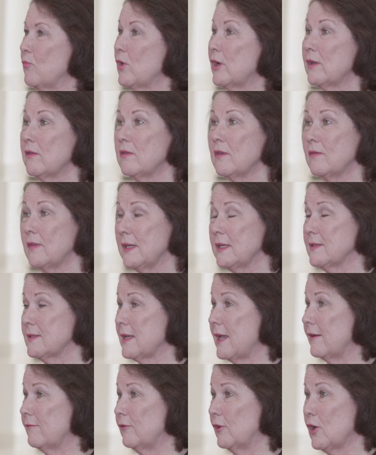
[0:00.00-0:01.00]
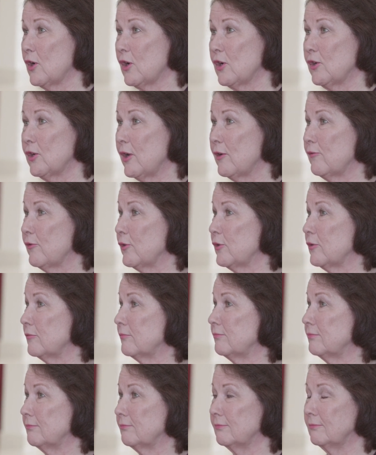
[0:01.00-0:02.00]
One of the things I've learned over
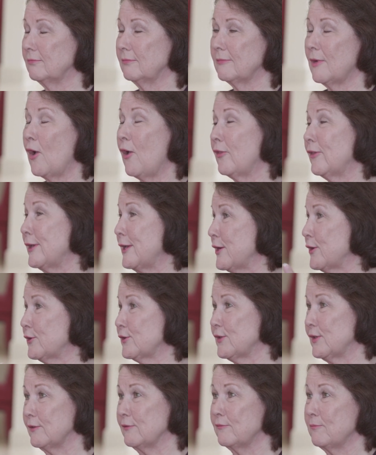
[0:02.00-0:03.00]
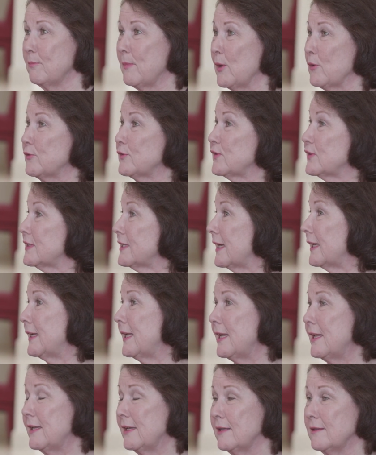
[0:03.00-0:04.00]
all the years of both
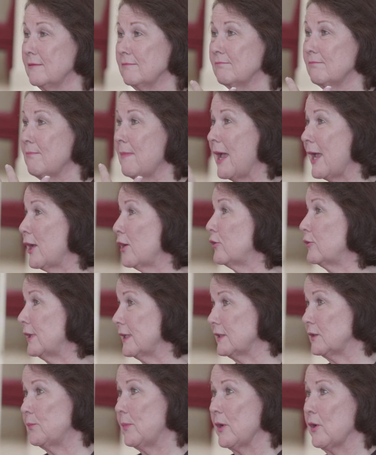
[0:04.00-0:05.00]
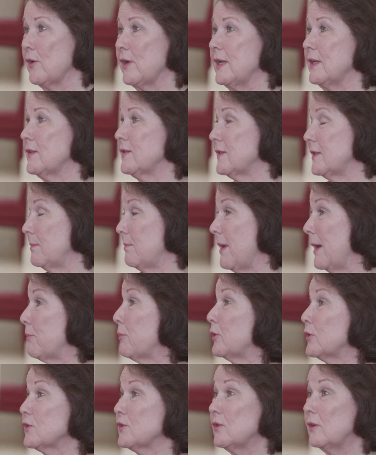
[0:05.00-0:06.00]
study and my own experience in my
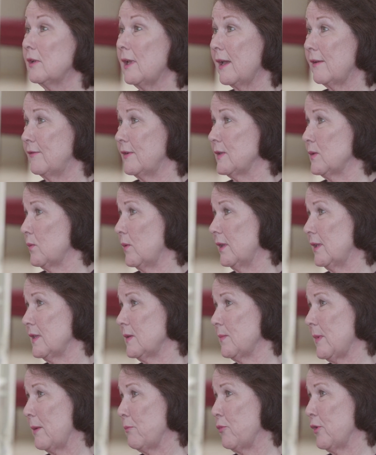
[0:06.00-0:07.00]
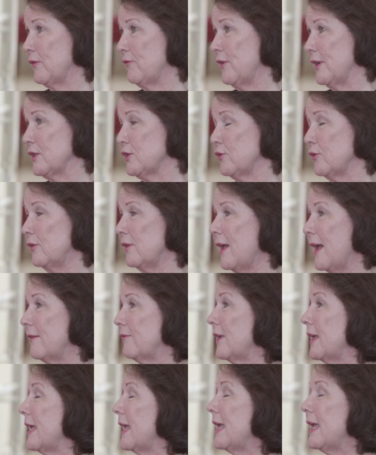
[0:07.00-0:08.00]
personal life as well as my professional
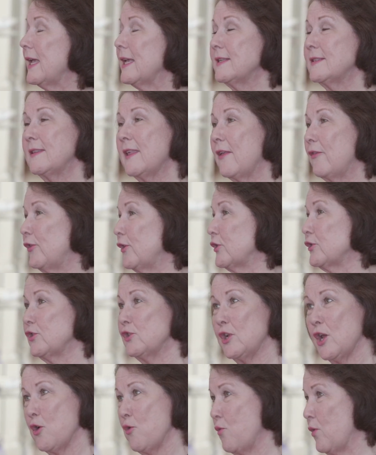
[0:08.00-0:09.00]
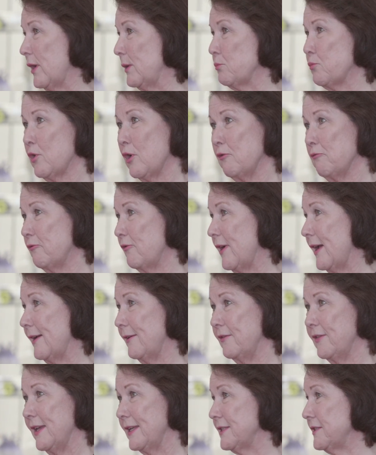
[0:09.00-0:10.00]
life is that there's no one
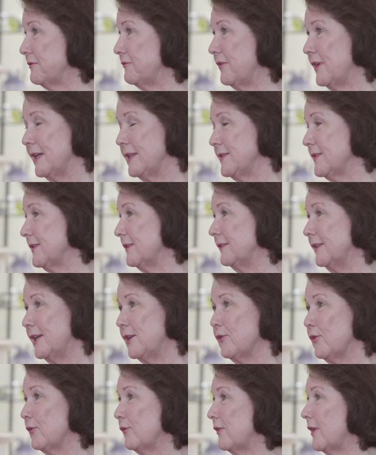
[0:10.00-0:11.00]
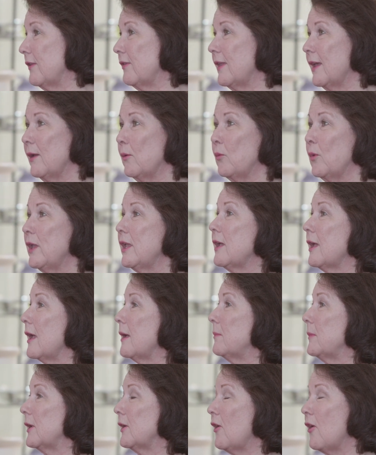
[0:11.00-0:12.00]
profile that defines a leader, that we
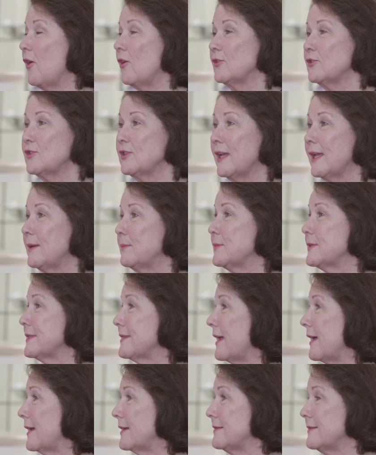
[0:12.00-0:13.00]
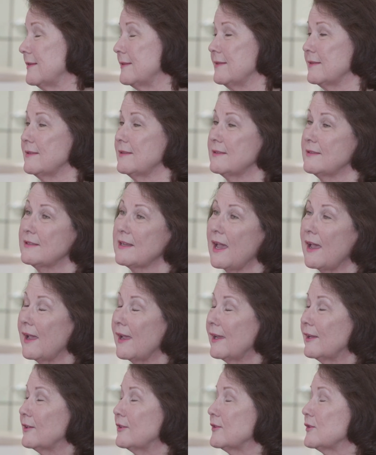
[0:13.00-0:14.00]
come in all shapes, sizes,
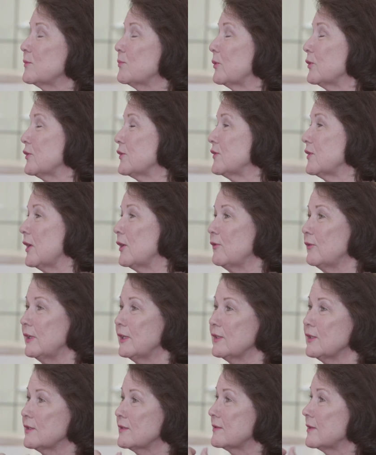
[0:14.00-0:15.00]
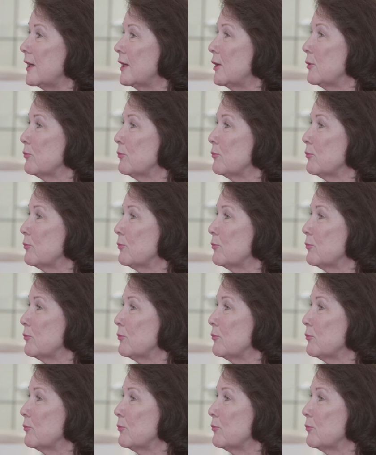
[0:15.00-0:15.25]
styles, personas,